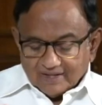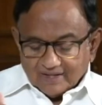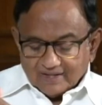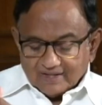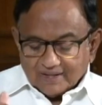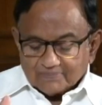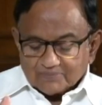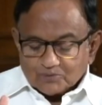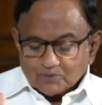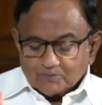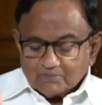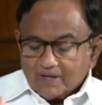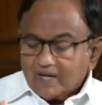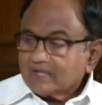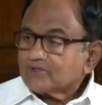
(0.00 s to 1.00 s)
and up to
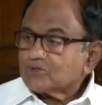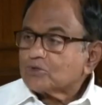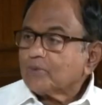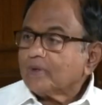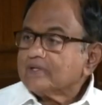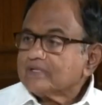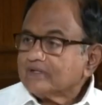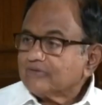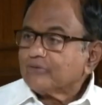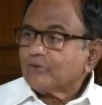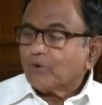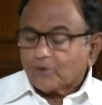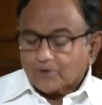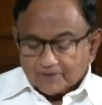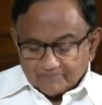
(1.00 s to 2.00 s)
March
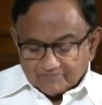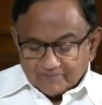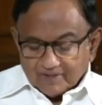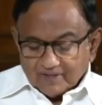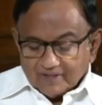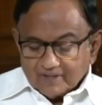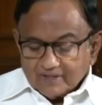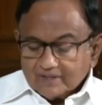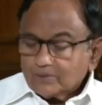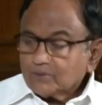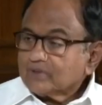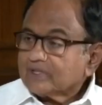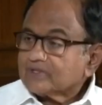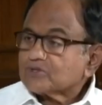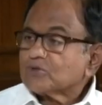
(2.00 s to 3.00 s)
24
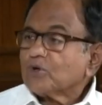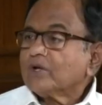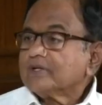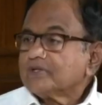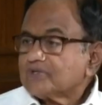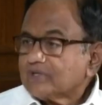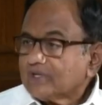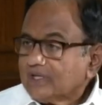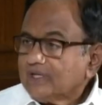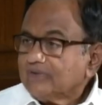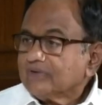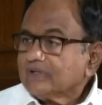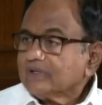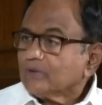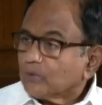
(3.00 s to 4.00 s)
would astonish
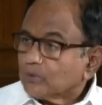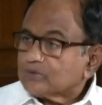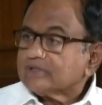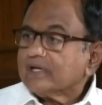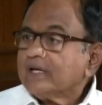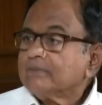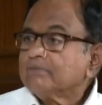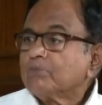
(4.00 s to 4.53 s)
even Usain